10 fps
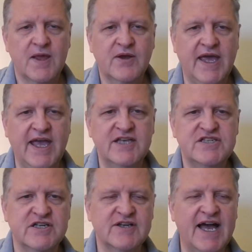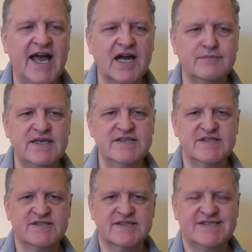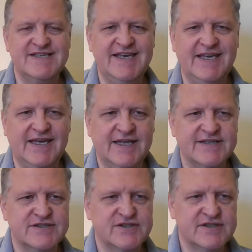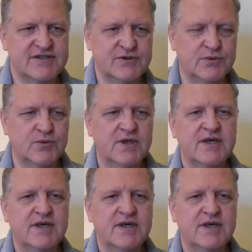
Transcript: To enxergar means to see, as to